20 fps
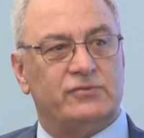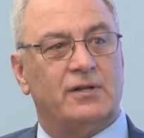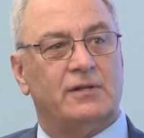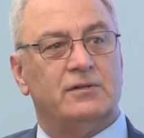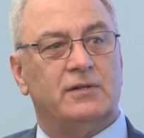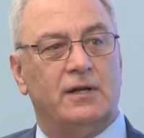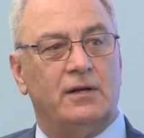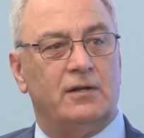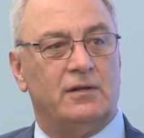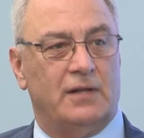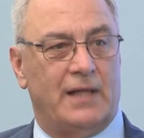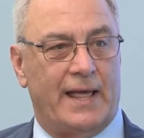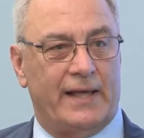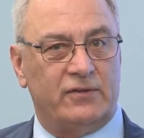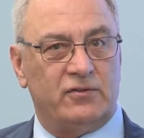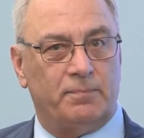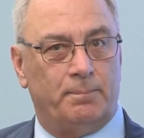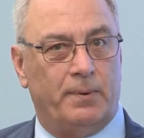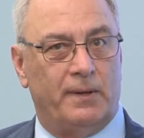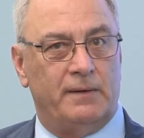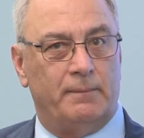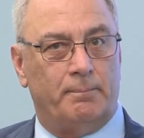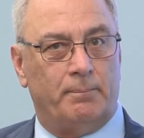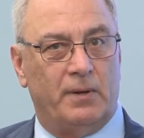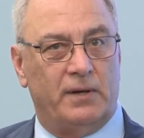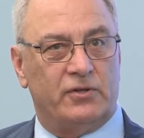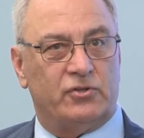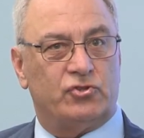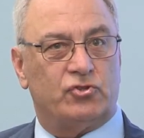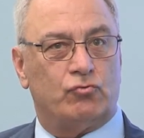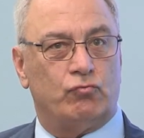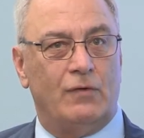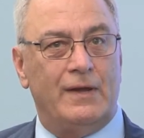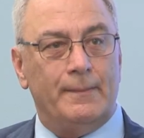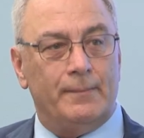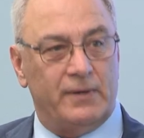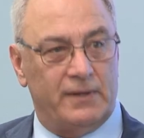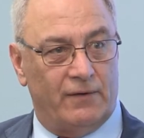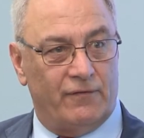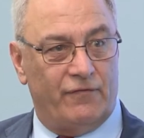is a little less, but
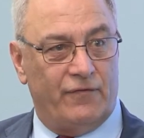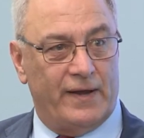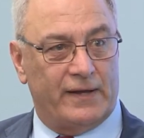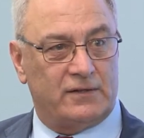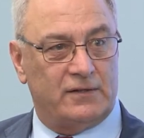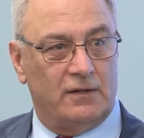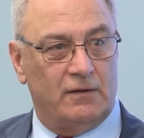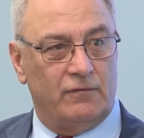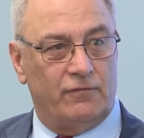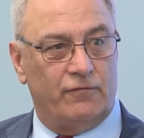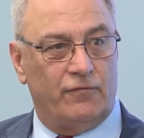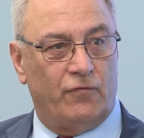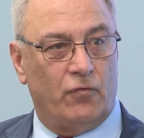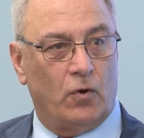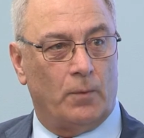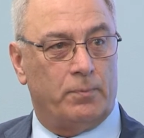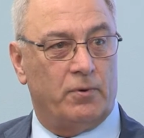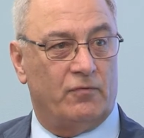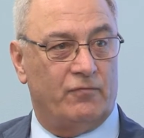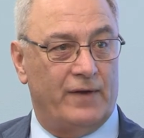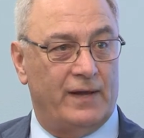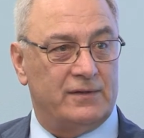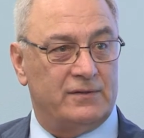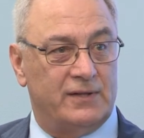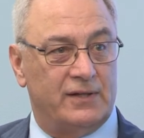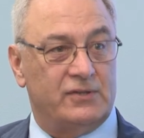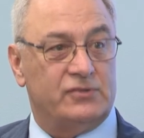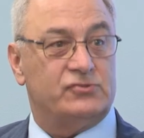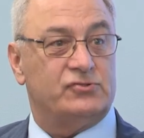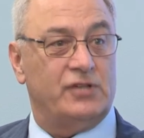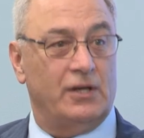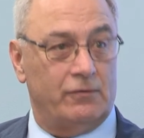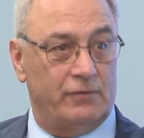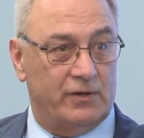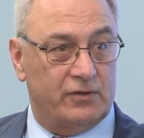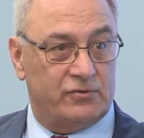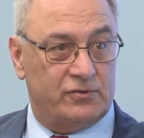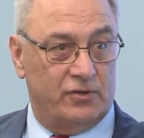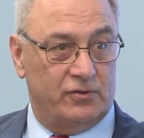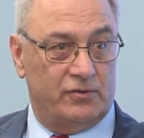extremely effective for preventing
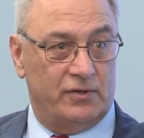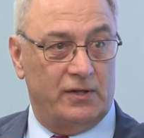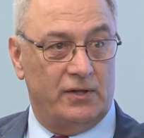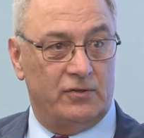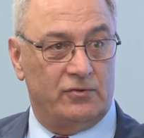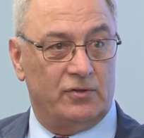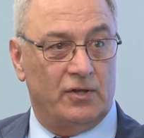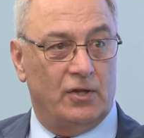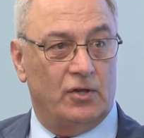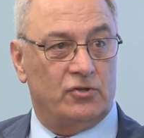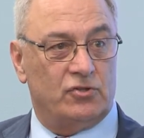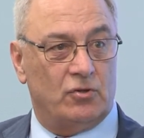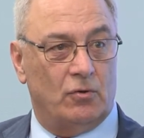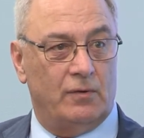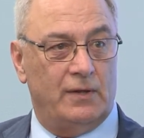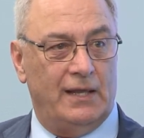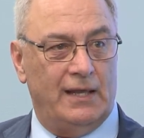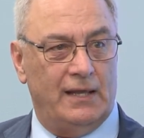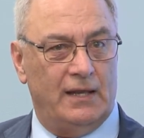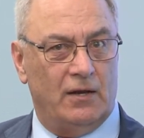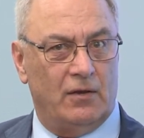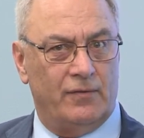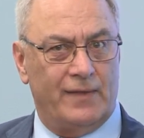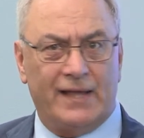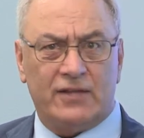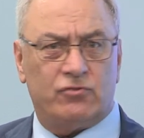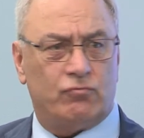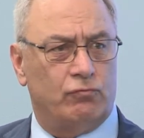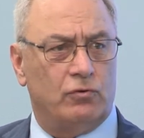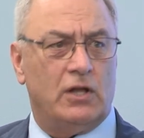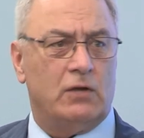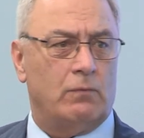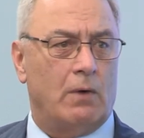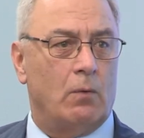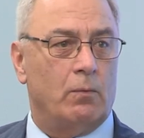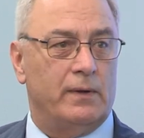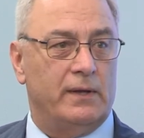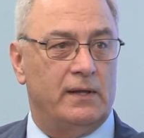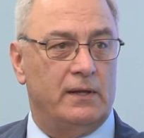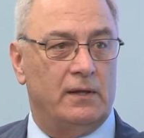serious disease. So, you know, and that's really what
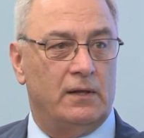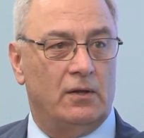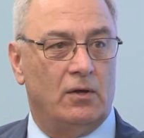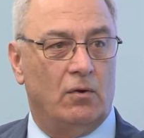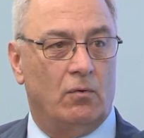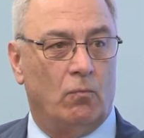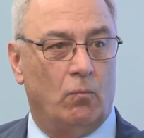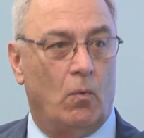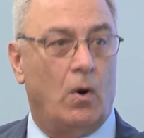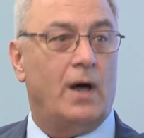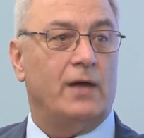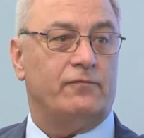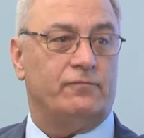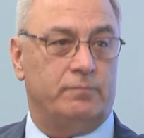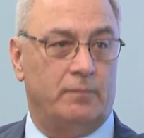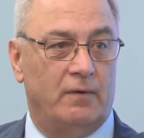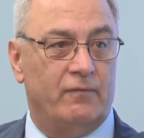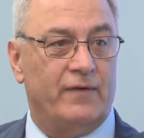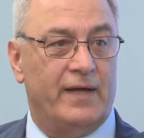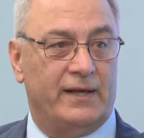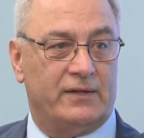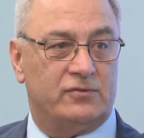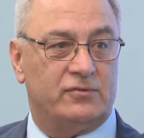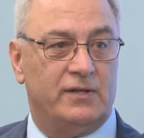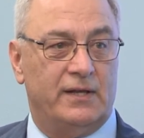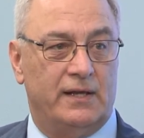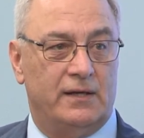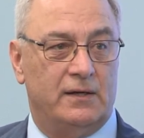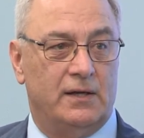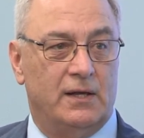we want from a vaccine.